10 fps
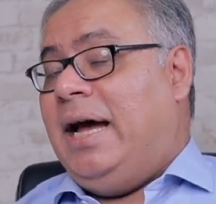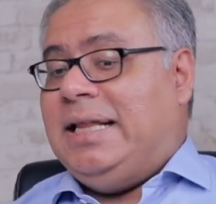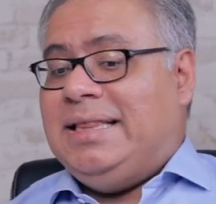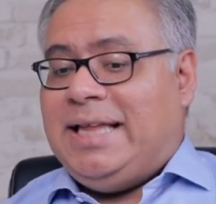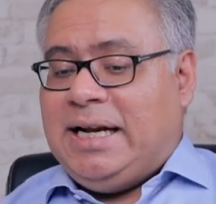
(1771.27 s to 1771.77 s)

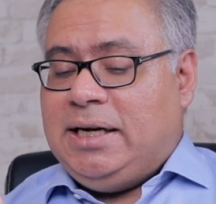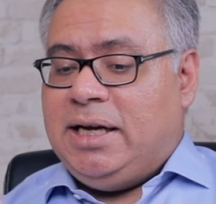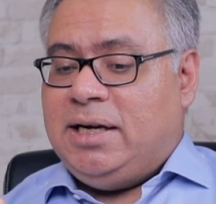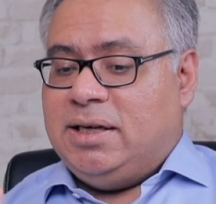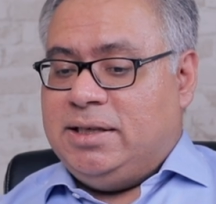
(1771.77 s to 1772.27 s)
And then
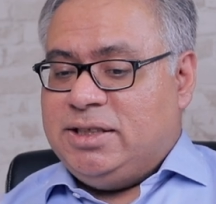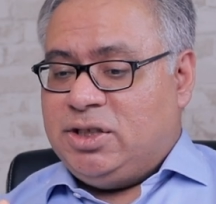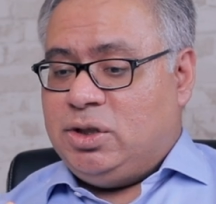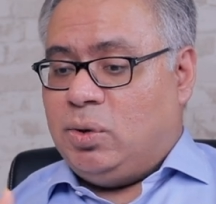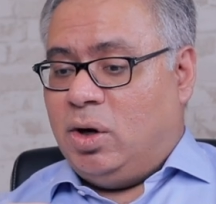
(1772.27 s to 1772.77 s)
in
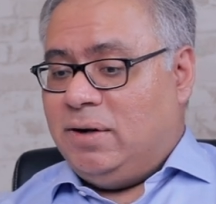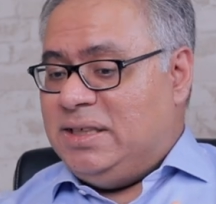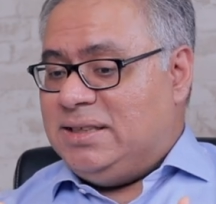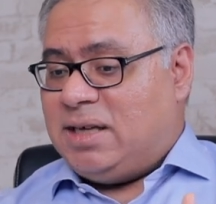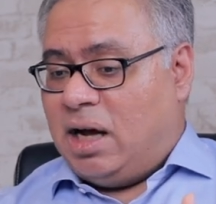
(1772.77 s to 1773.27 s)
addition to all of
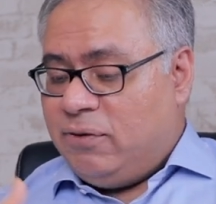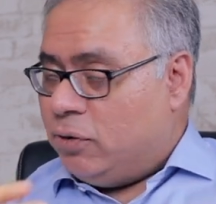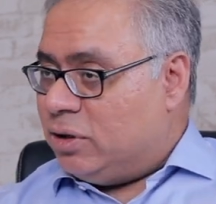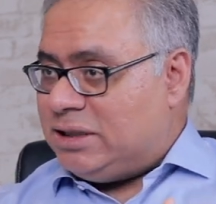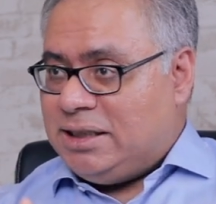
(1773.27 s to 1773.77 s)
these
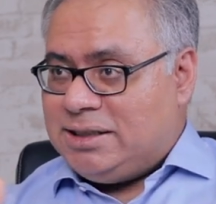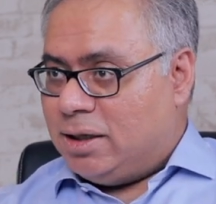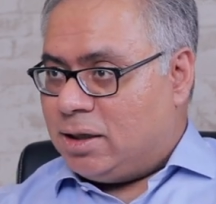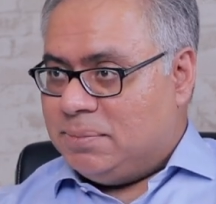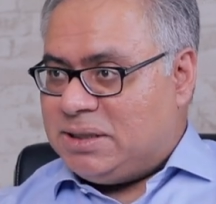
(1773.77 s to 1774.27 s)
unforeseen
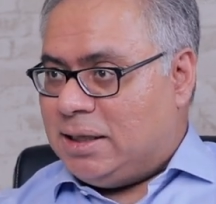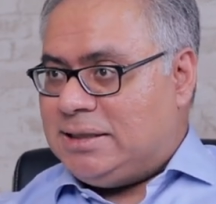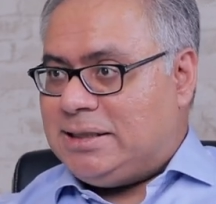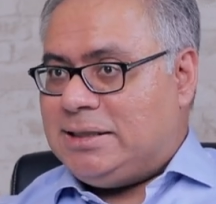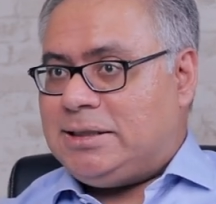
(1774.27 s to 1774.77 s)

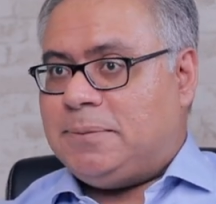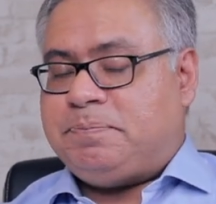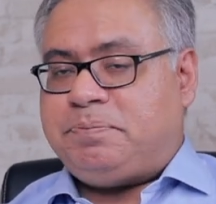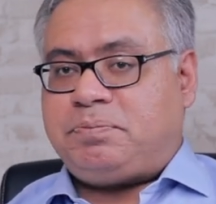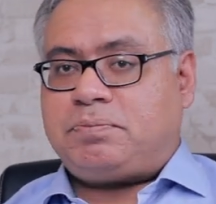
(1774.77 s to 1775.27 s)
circumstances,
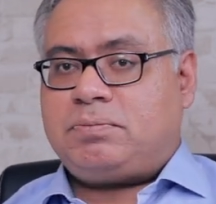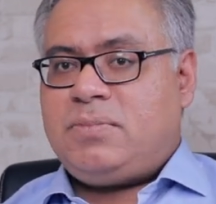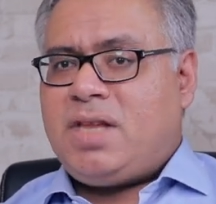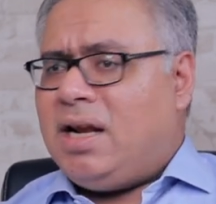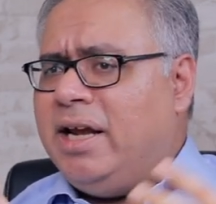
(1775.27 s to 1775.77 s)

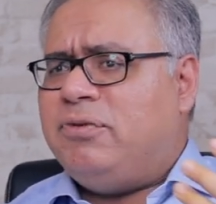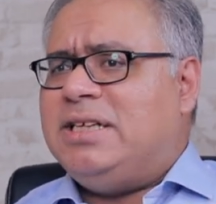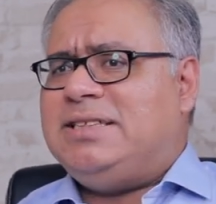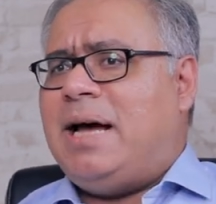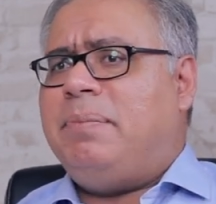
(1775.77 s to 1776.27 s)
like, for
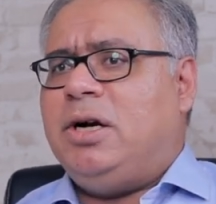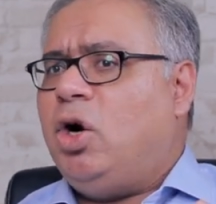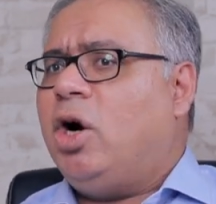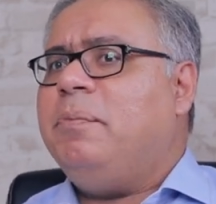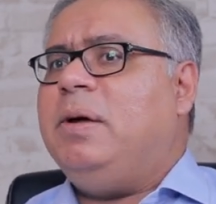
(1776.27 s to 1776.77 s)
example, a
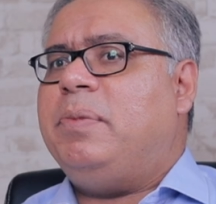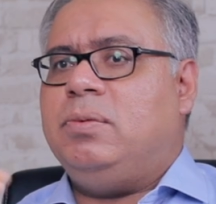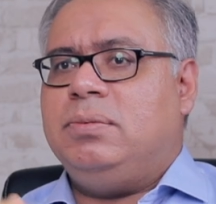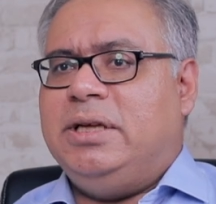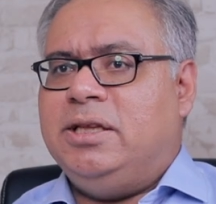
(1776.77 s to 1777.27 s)
lot of
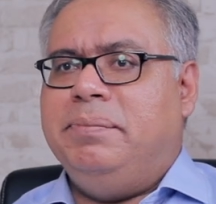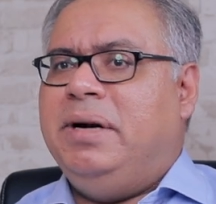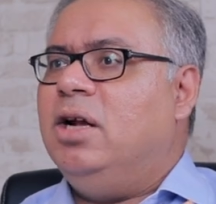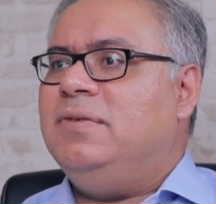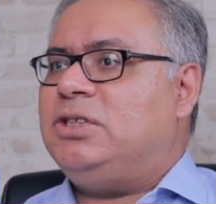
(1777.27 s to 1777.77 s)
people in the
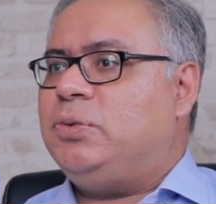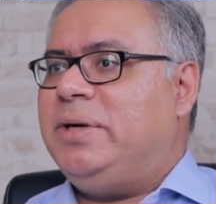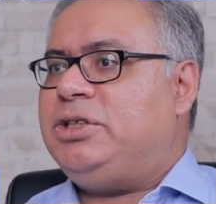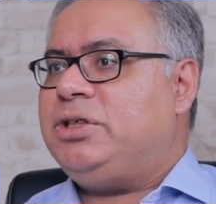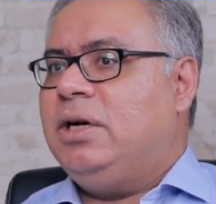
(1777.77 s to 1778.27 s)
middle of a
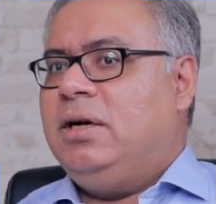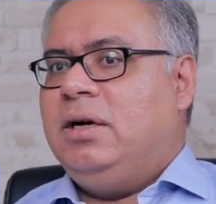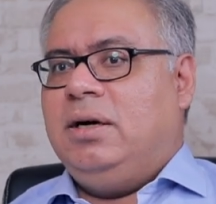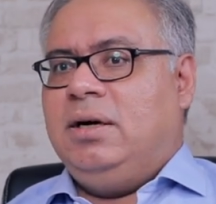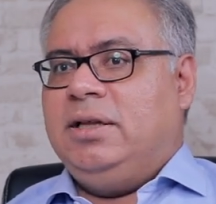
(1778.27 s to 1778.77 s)
switch,
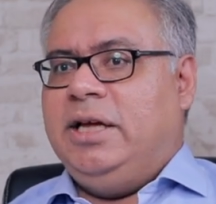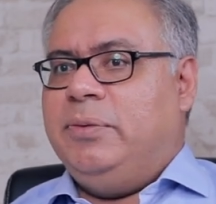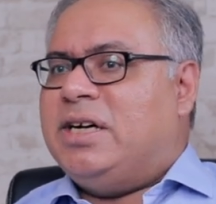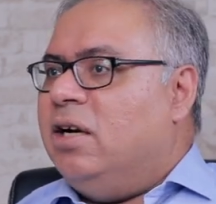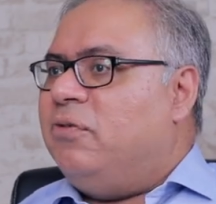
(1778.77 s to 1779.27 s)
they
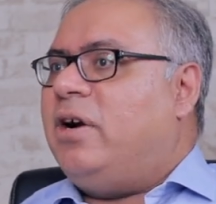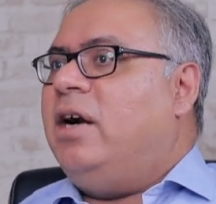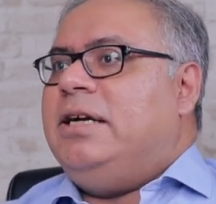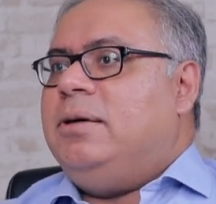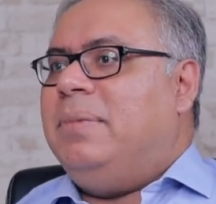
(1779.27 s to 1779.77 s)
were
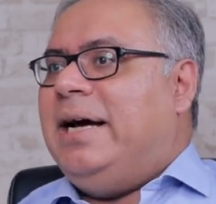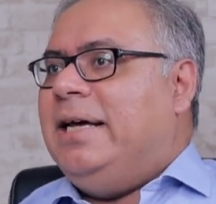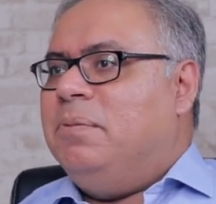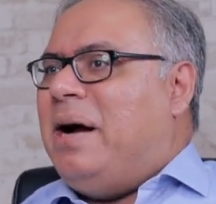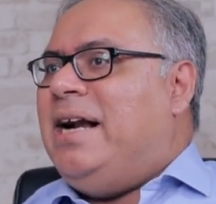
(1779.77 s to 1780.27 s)
confronted by
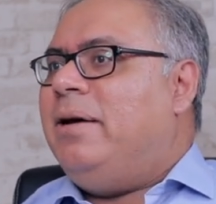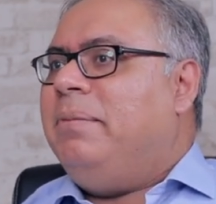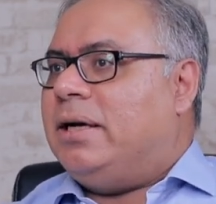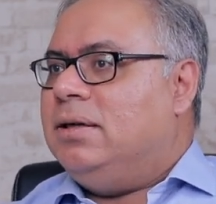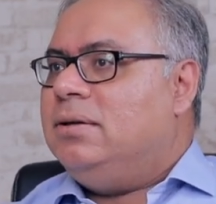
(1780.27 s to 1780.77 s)
the
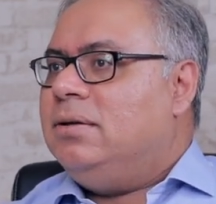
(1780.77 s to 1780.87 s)
pandemic.